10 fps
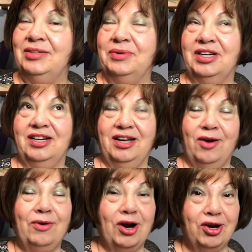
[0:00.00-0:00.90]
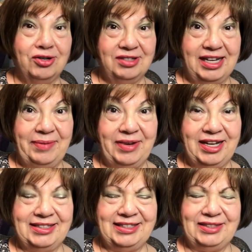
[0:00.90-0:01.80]
We're gonna go early
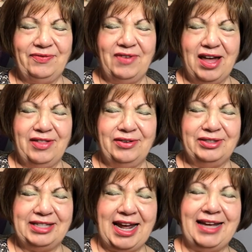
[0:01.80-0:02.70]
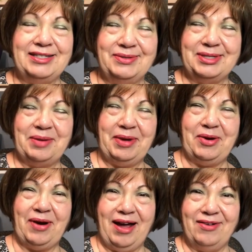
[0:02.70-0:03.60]
because it's Father's Day, so it's gonna be
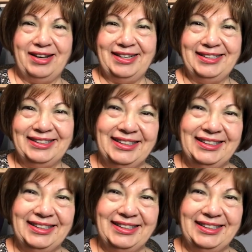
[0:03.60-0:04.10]
crowded,